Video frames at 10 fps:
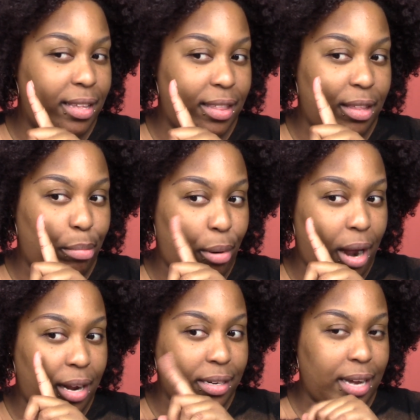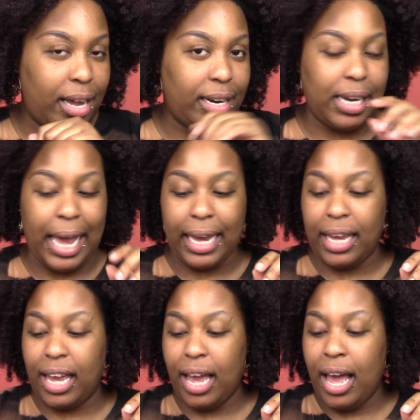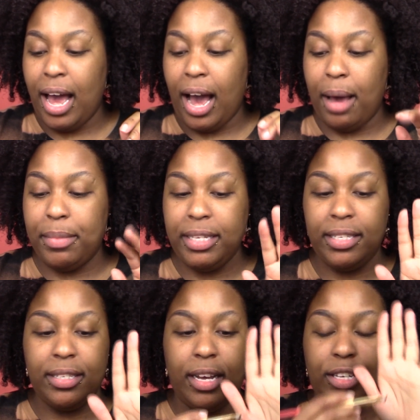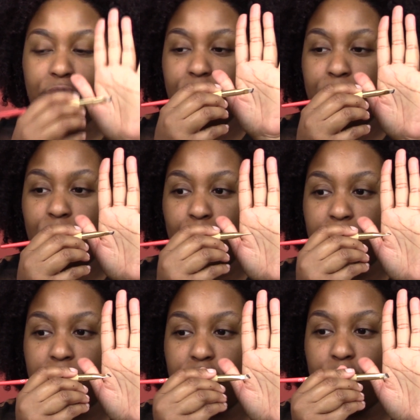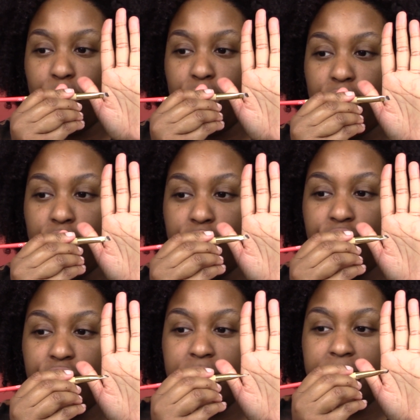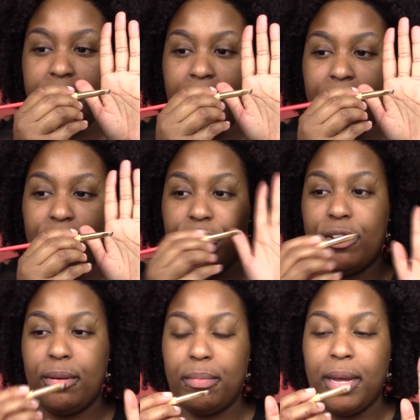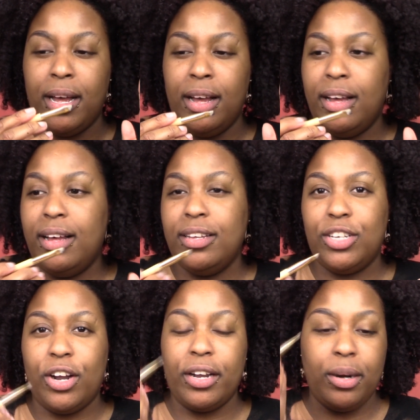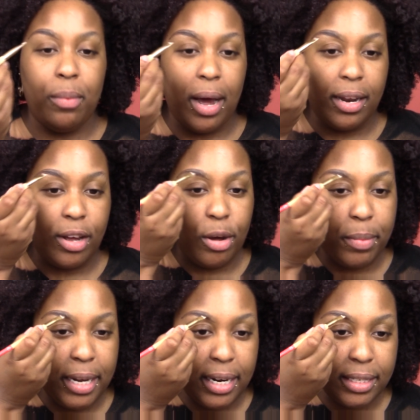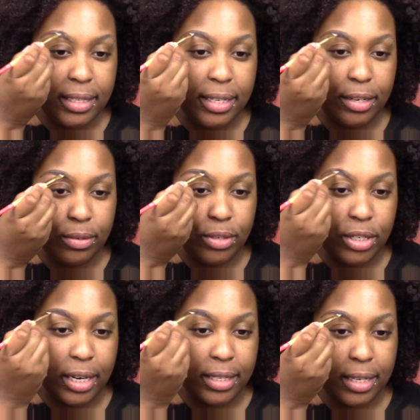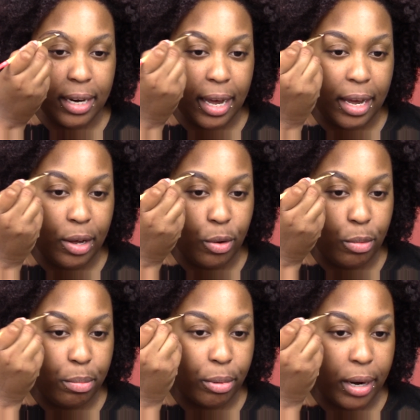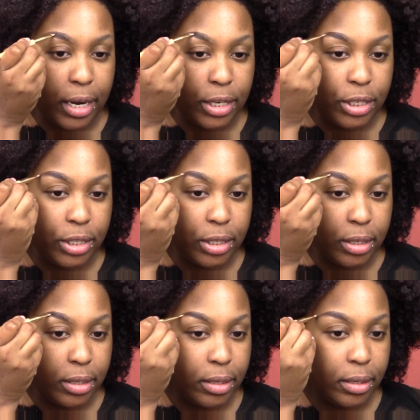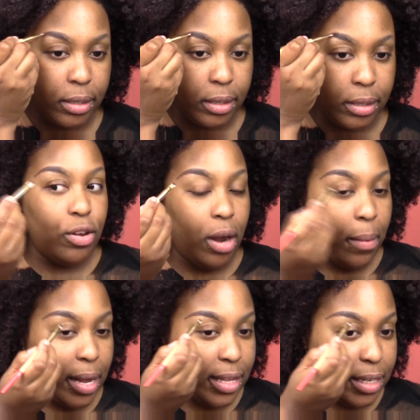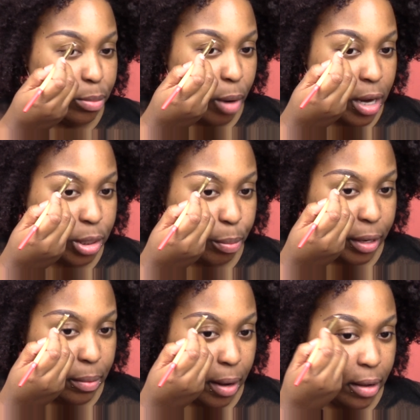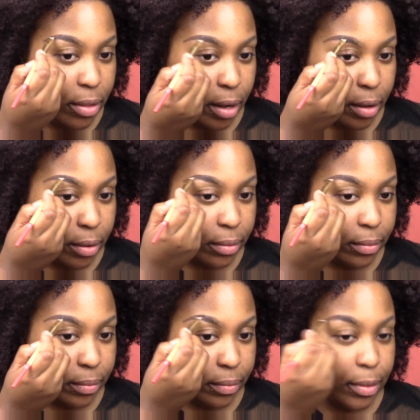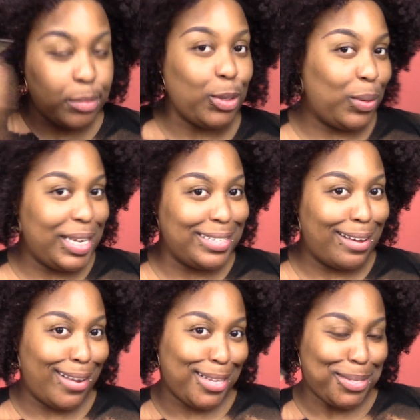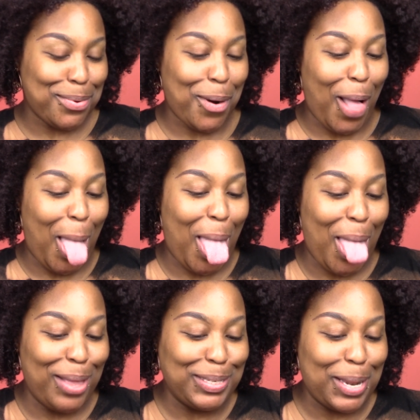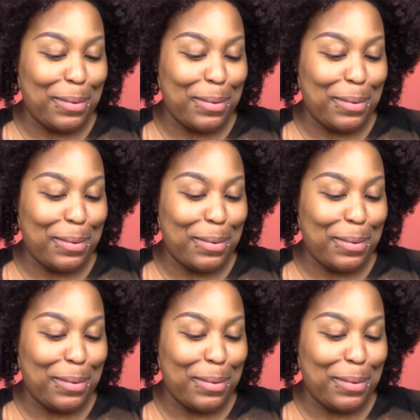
the product kind of lacking. This was a Sonia Kashuk set from Target a while ago, but it is still just an angle brush. You know what? This works pretty well though. It was only $1 too, bro. It was only